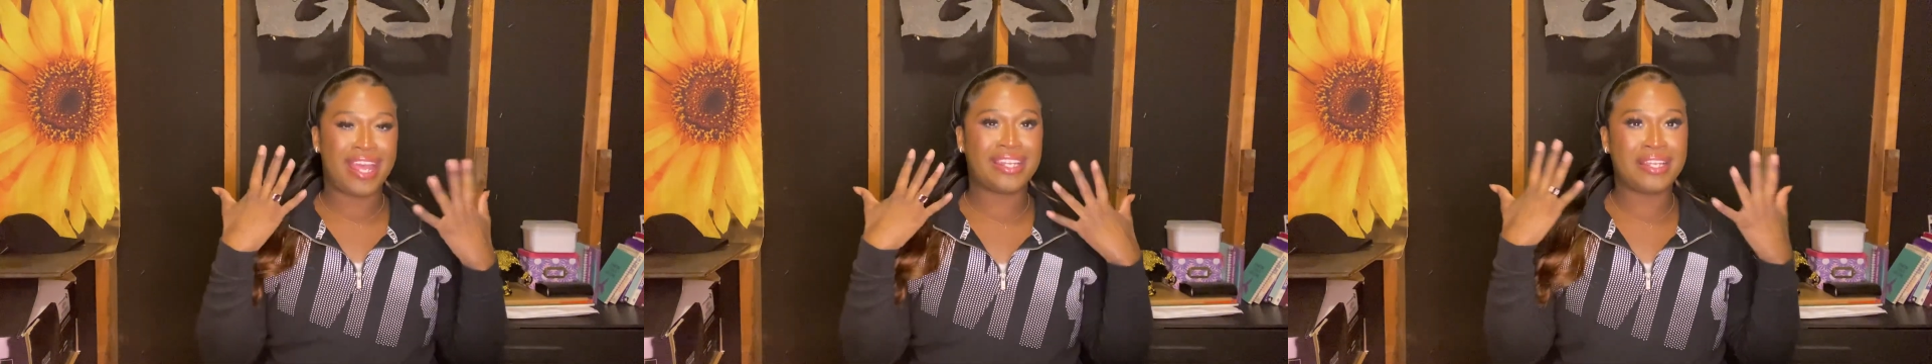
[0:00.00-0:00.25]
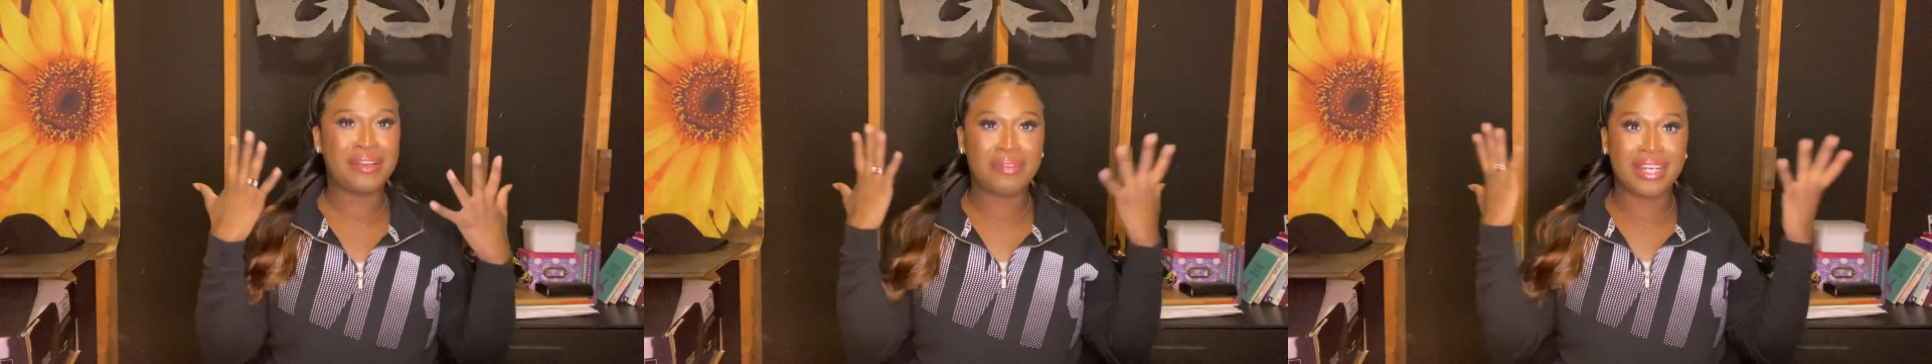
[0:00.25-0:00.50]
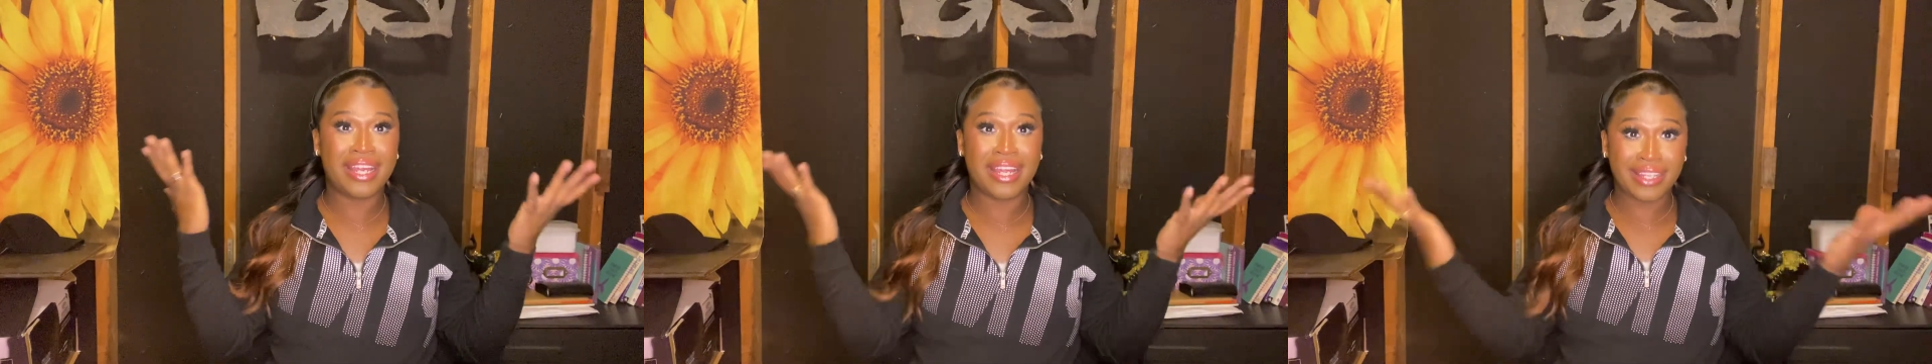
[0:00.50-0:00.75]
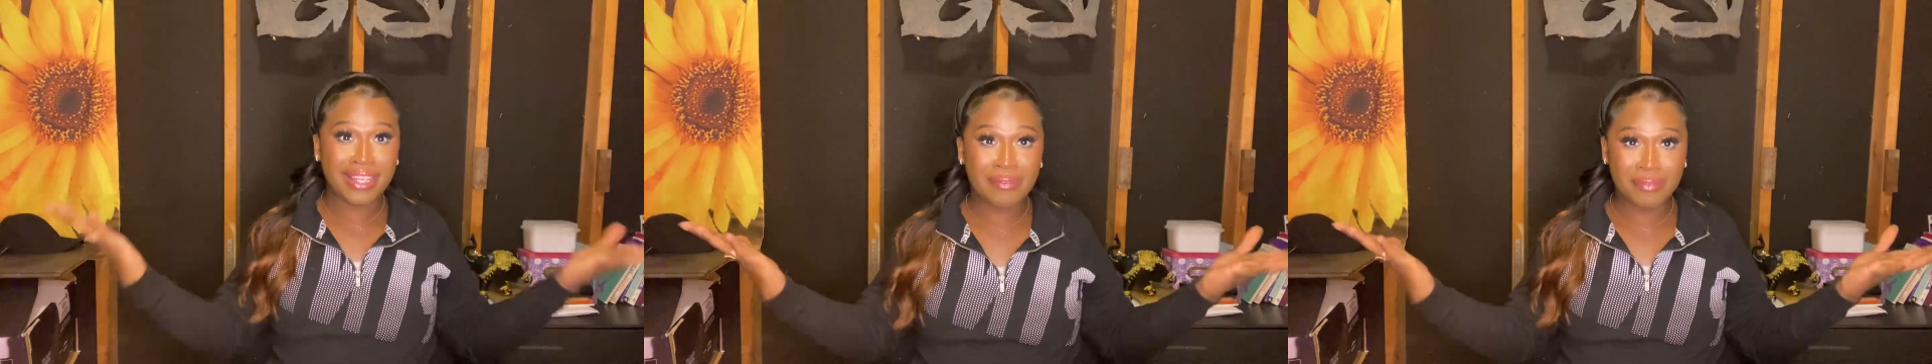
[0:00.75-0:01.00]
I think I'm ready.
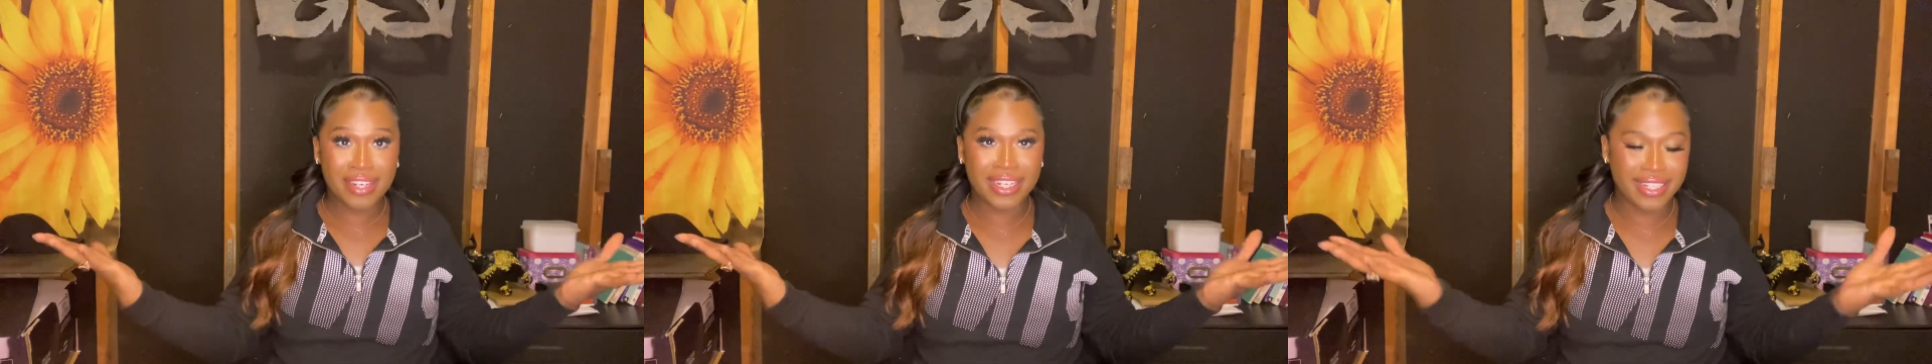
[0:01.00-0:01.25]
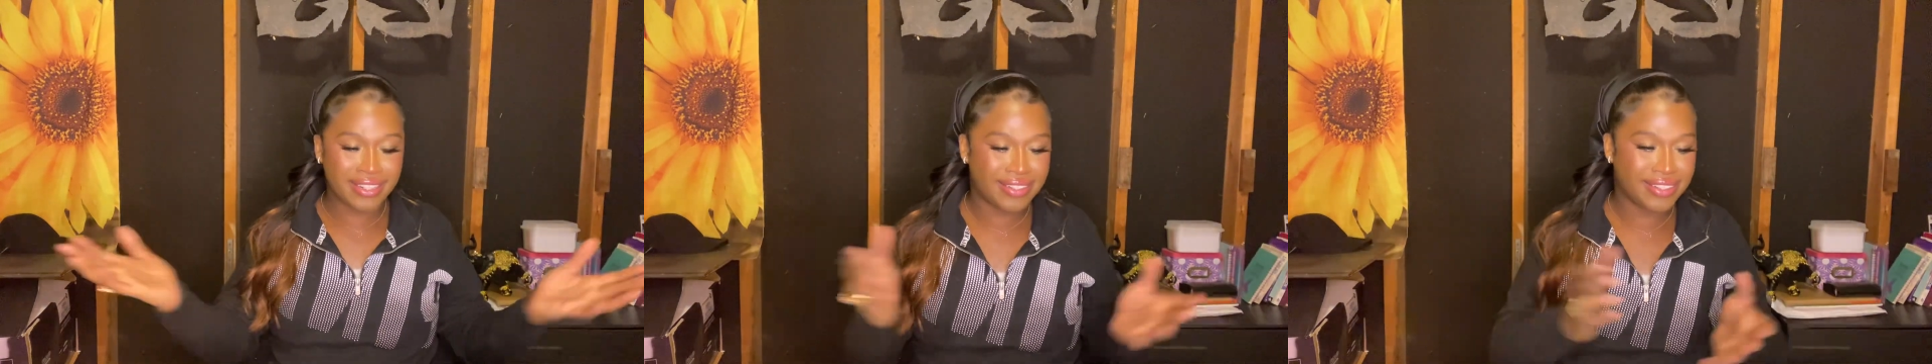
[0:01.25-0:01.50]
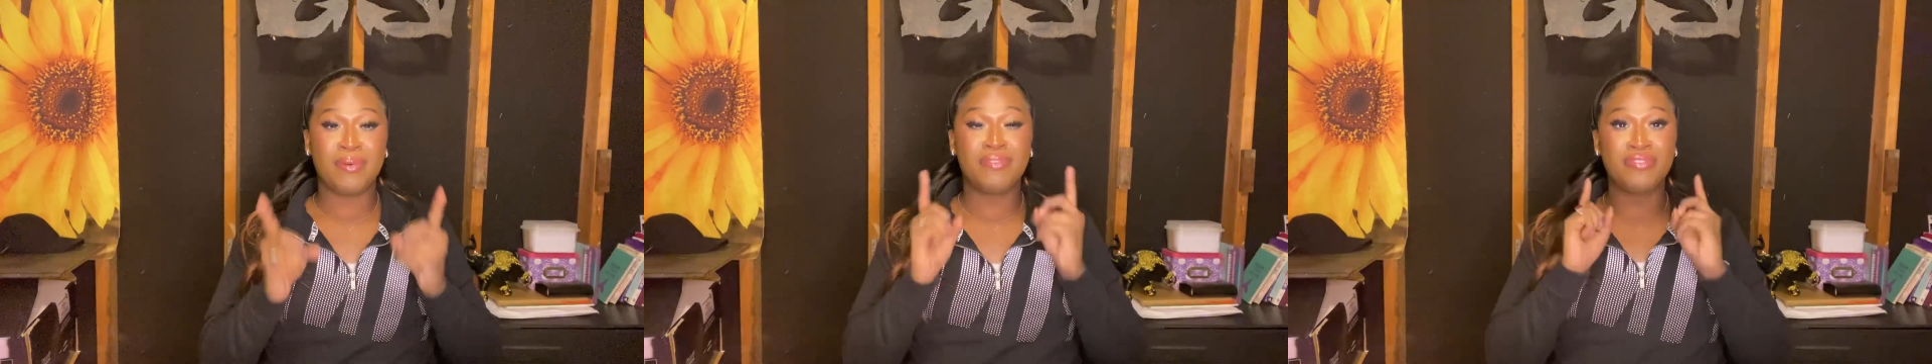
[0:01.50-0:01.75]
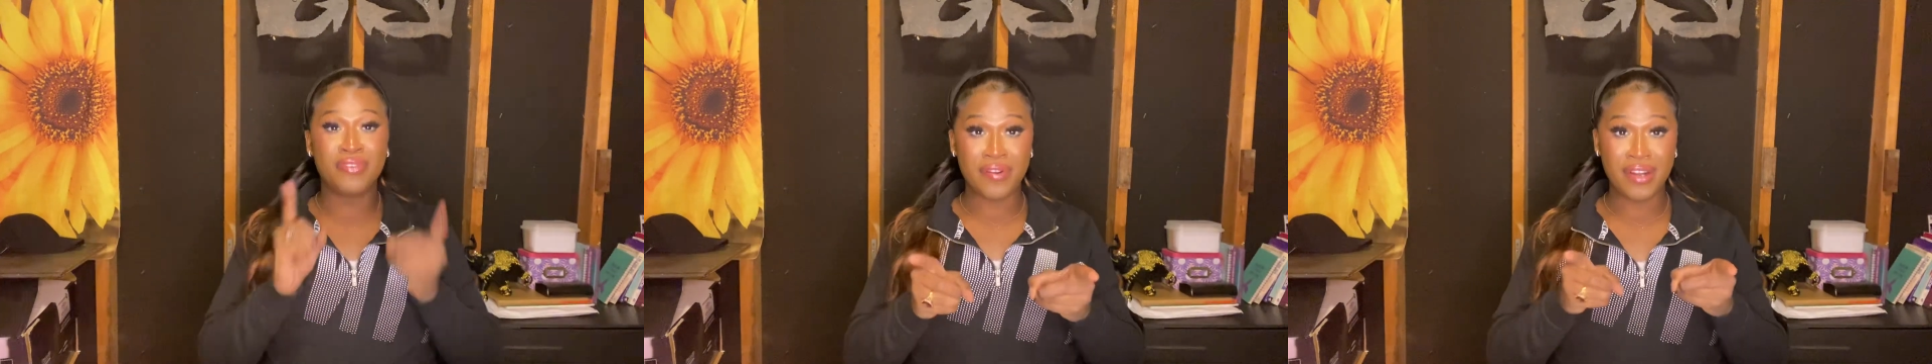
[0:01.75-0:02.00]
I, I'm ready.
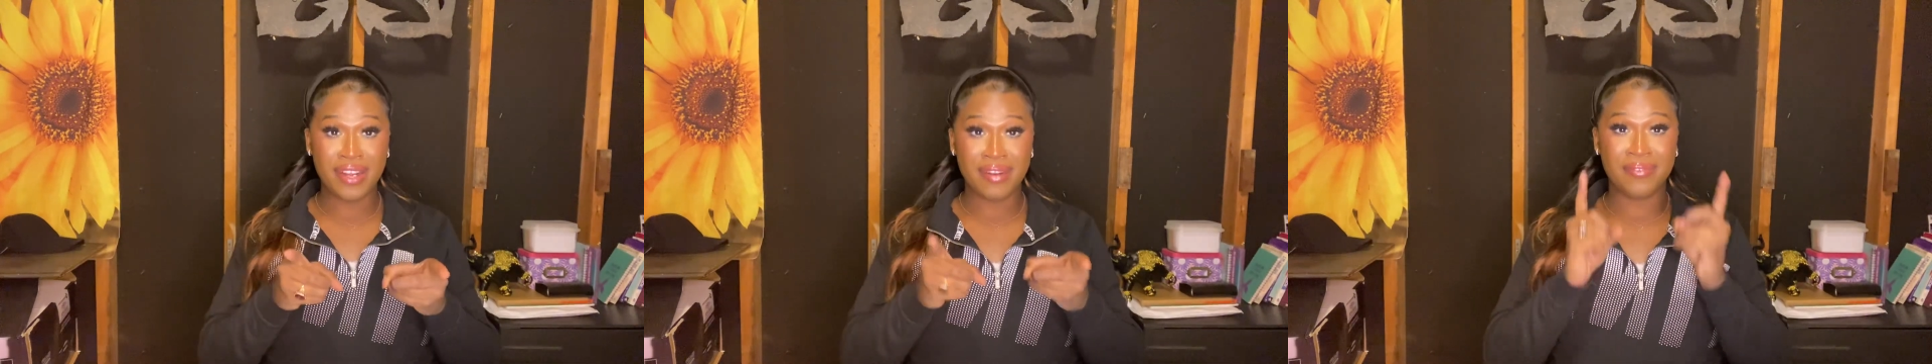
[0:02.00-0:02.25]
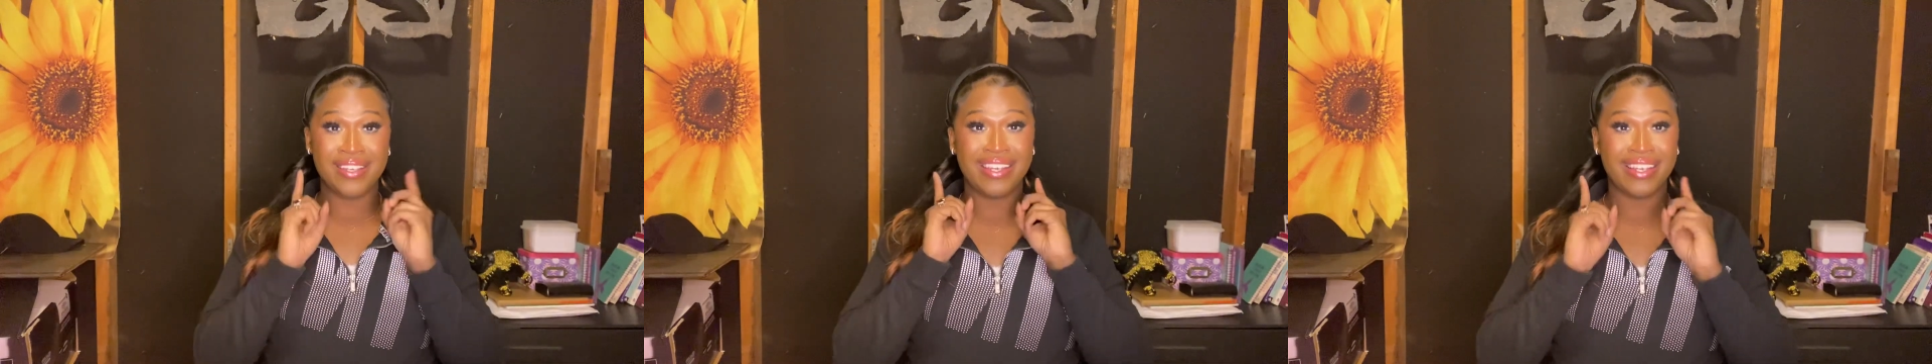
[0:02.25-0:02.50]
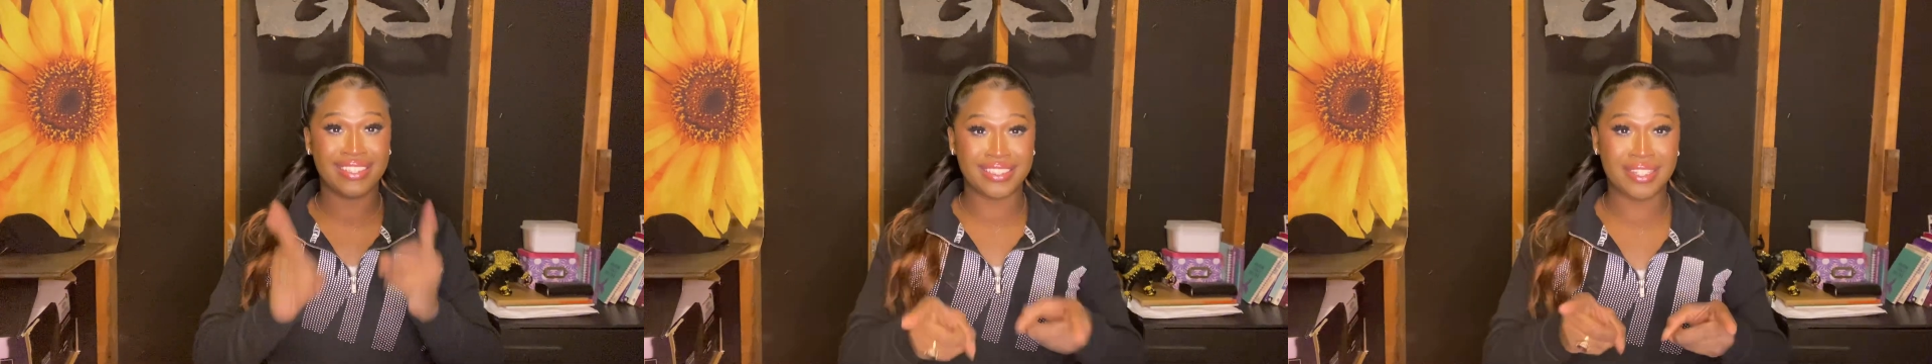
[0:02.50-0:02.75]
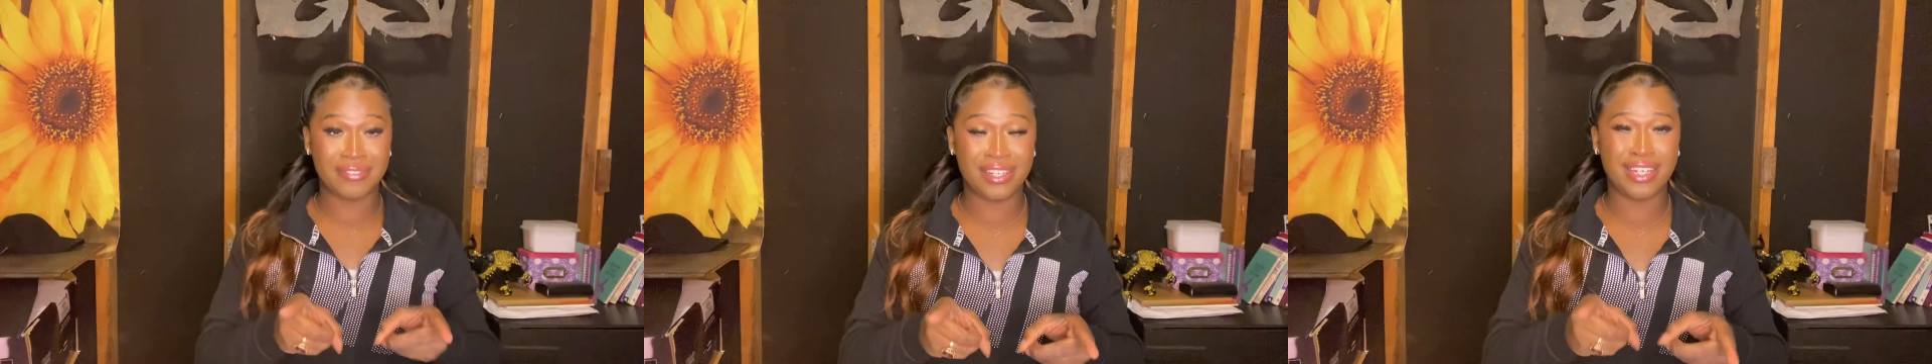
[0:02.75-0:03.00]
Before we get into
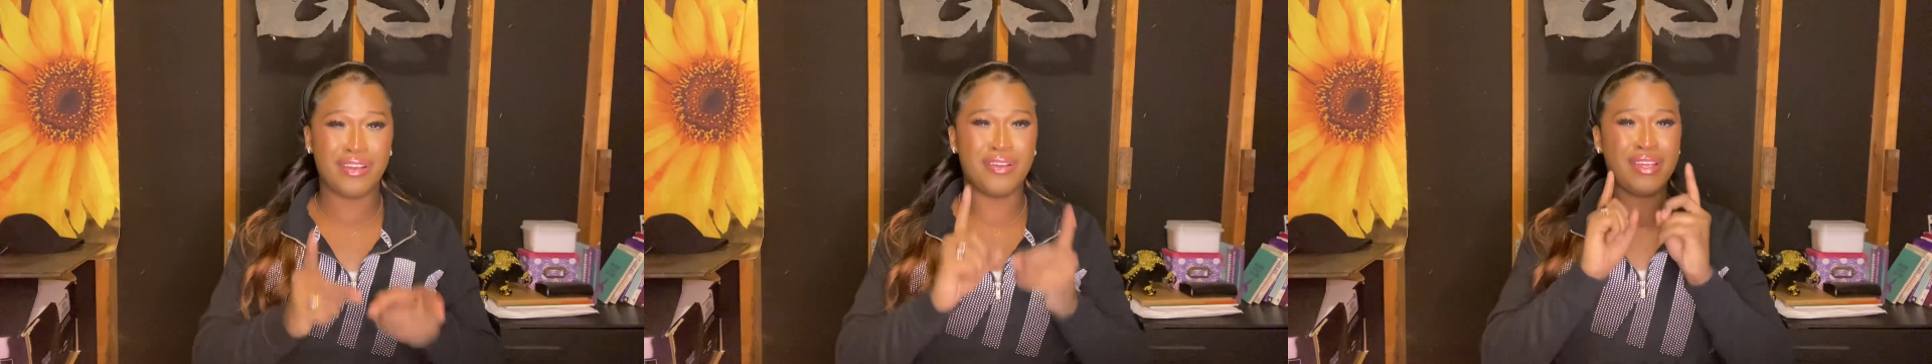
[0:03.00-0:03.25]
the video,